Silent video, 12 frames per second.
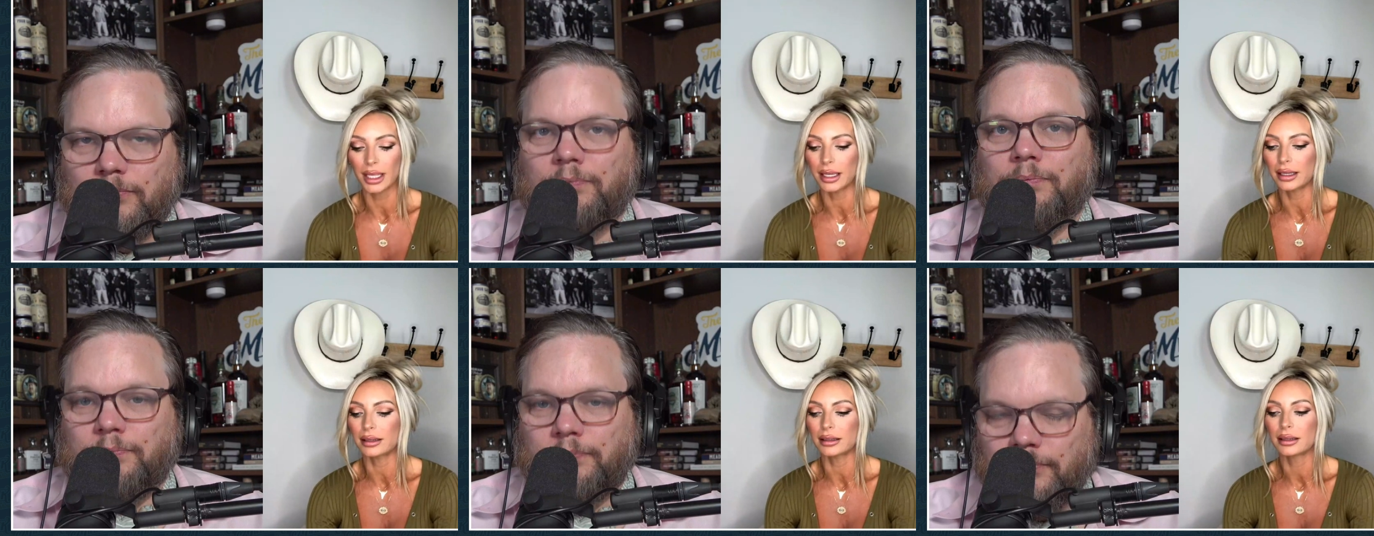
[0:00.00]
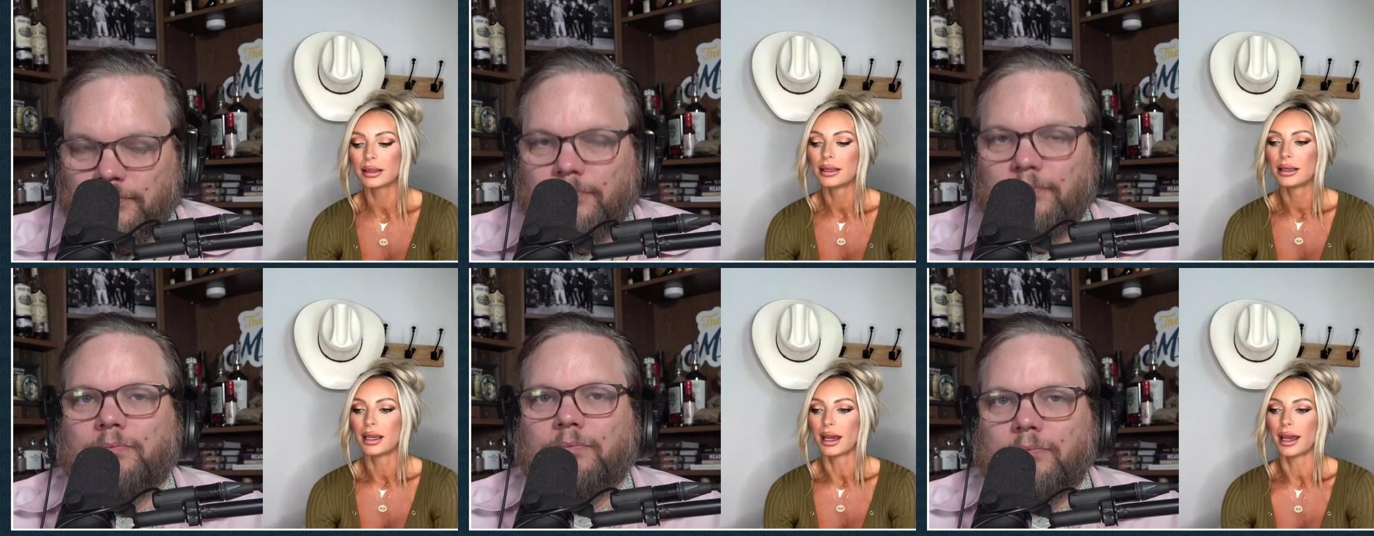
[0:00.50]
Speaker 1: and
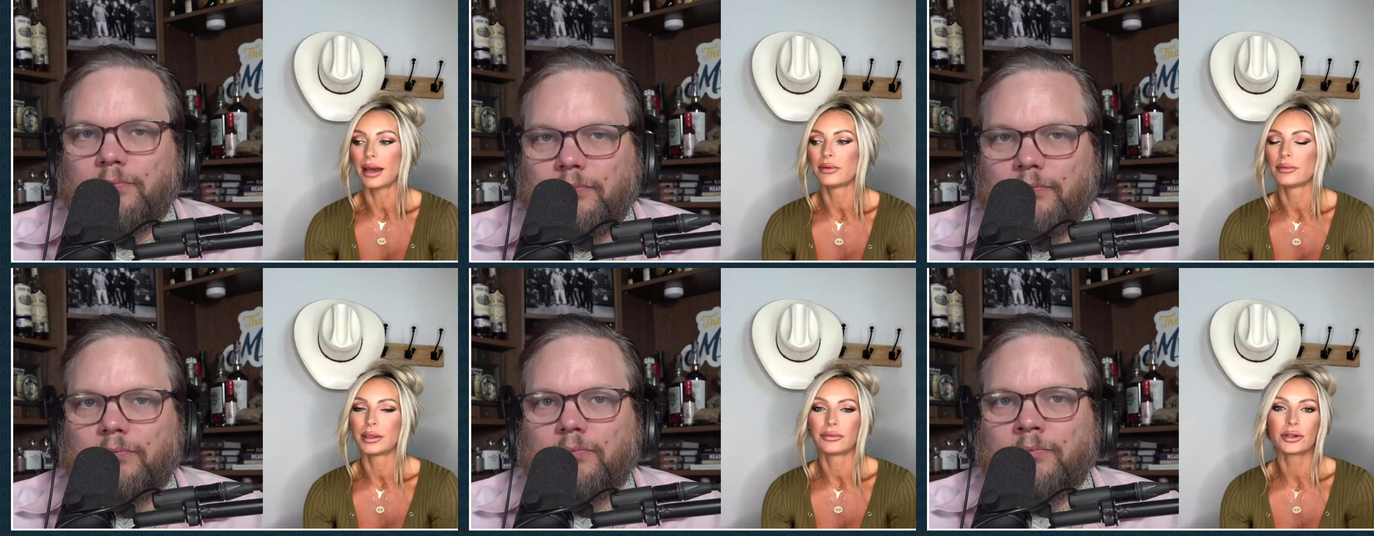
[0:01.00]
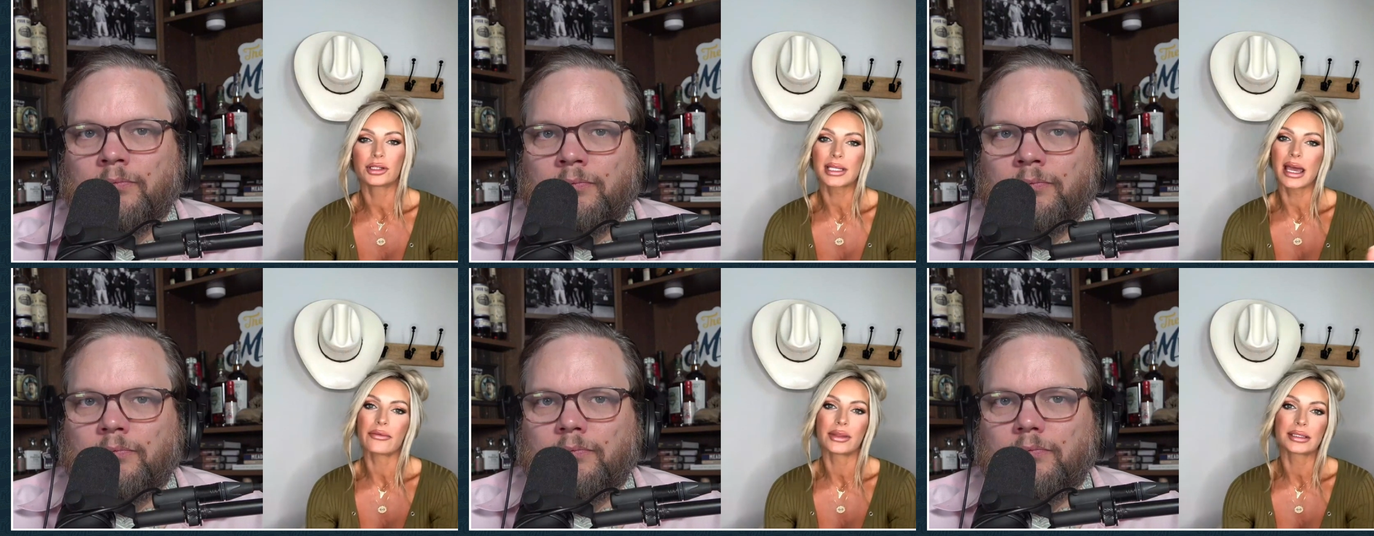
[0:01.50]
I have him the
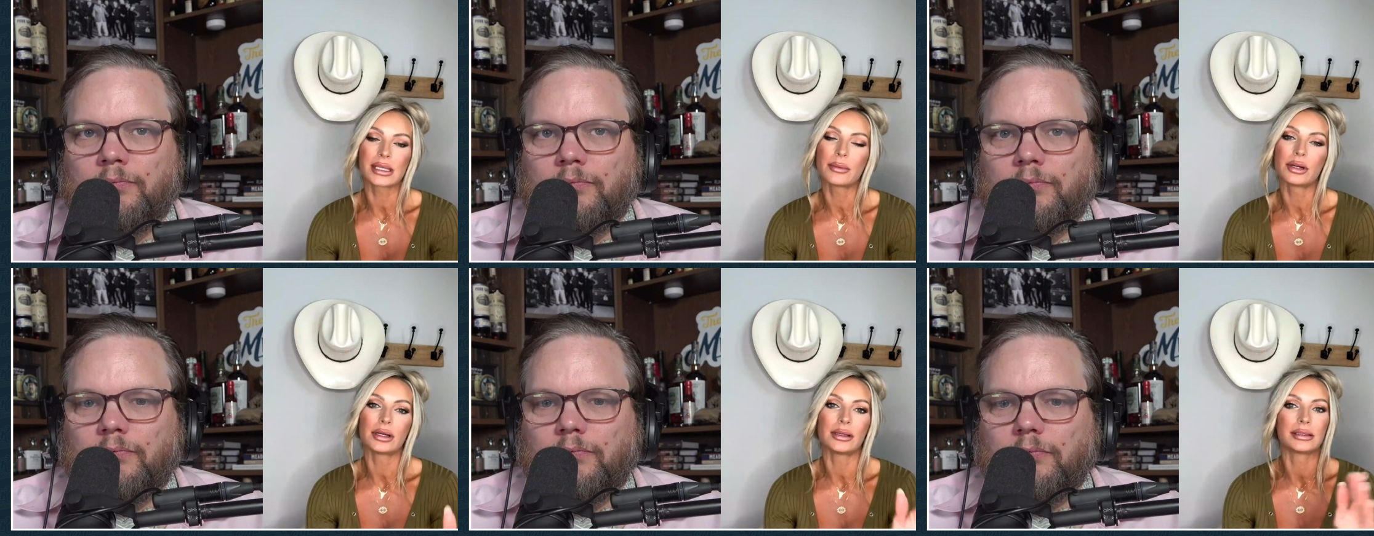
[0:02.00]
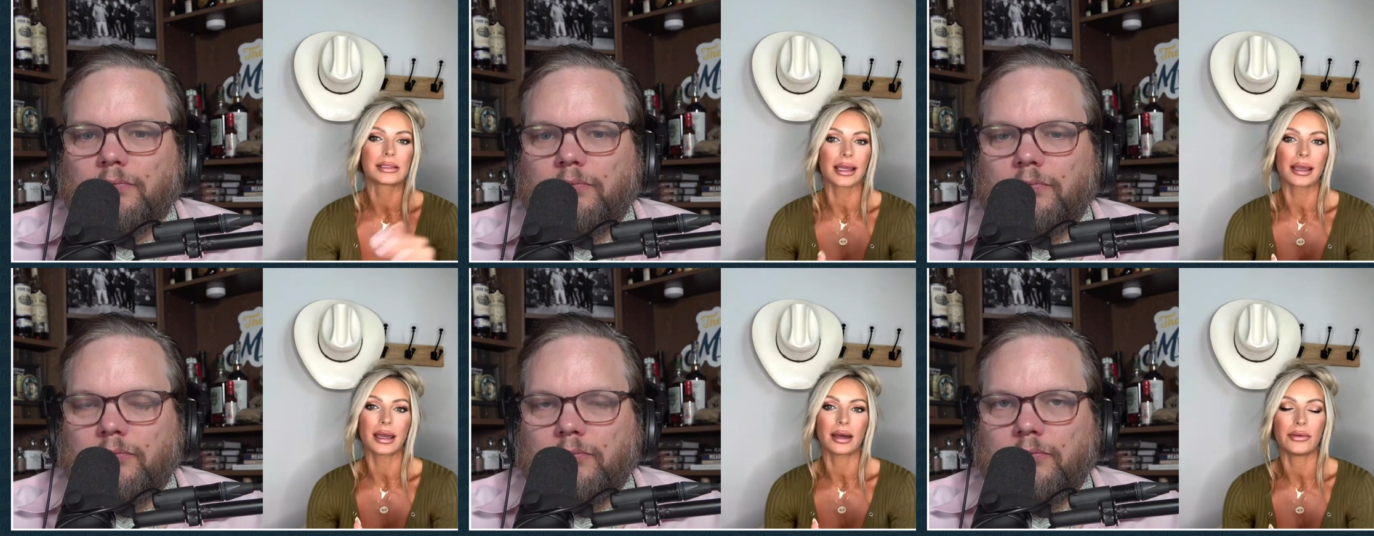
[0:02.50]
first half of the summer, and the
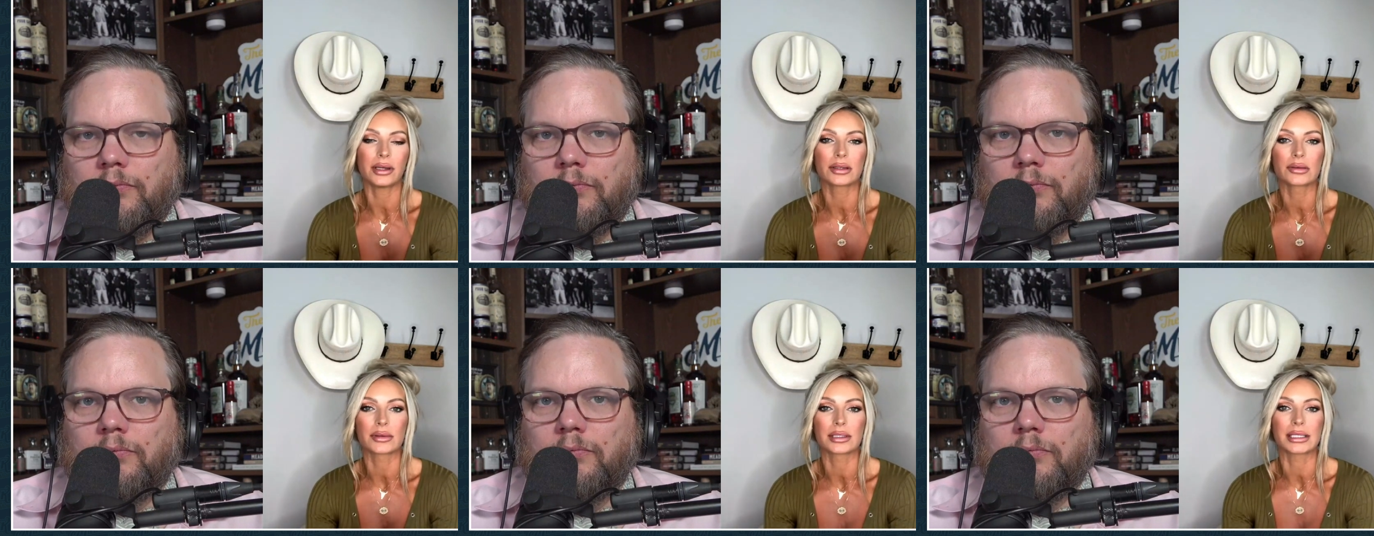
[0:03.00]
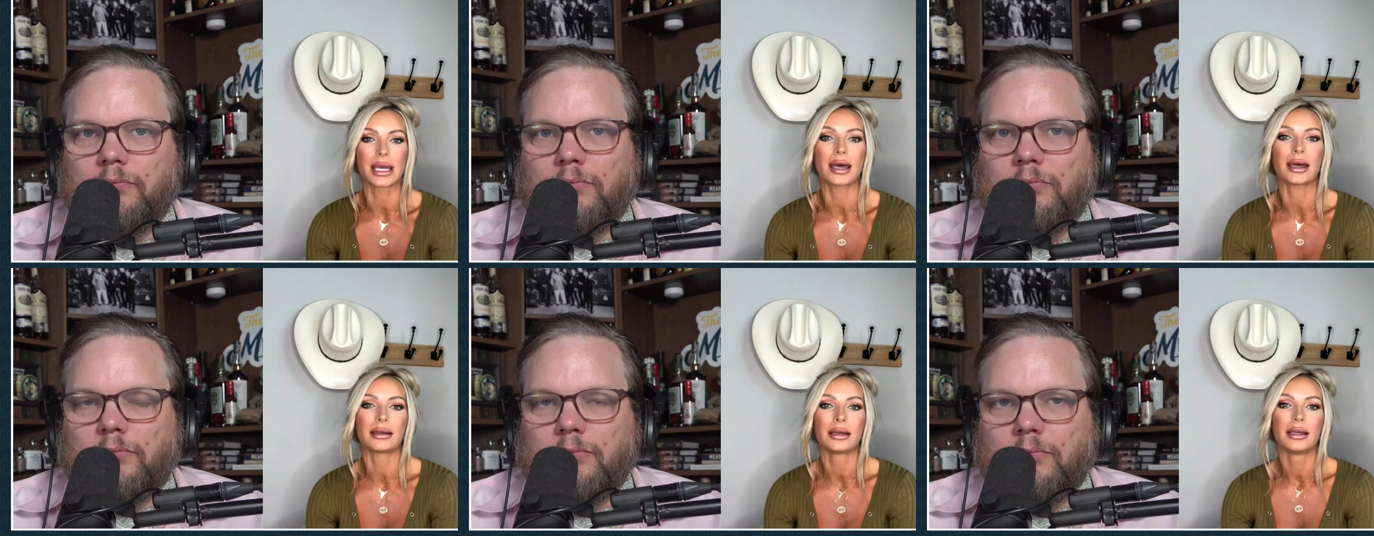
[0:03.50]
second half he goes with his
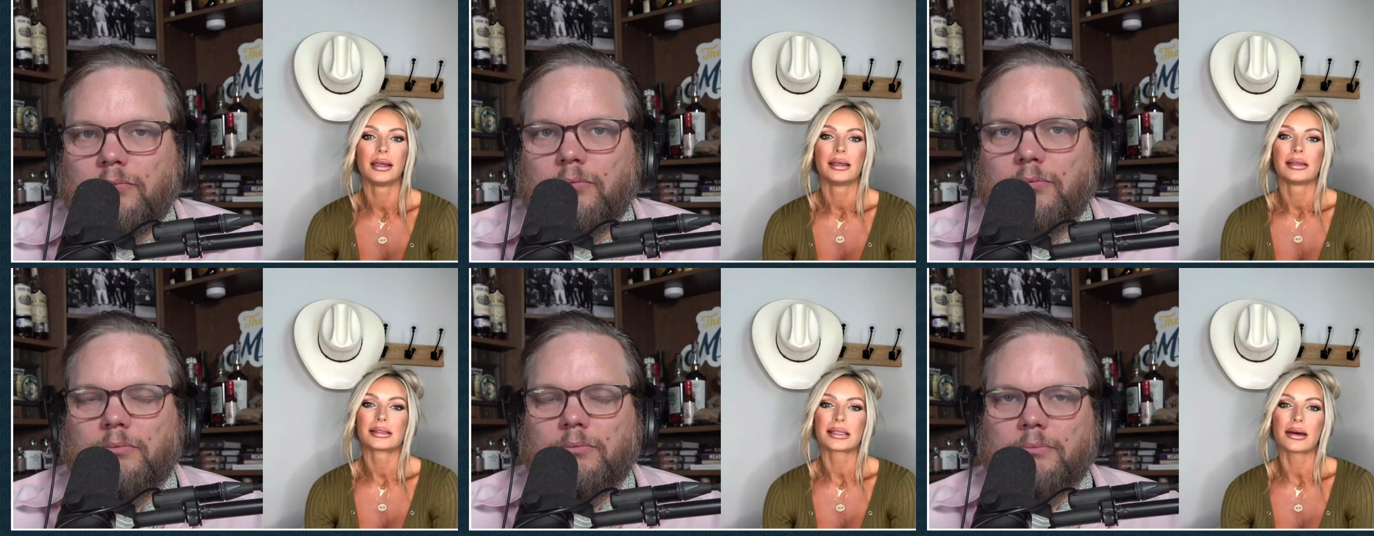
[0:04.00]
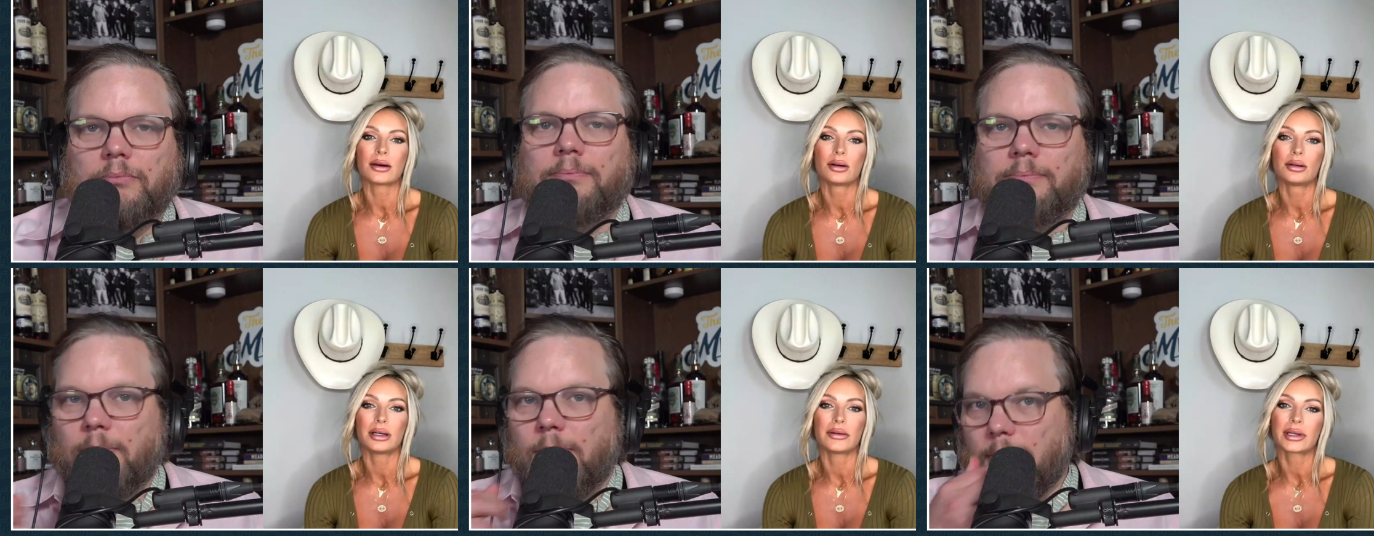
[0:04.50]
dad. So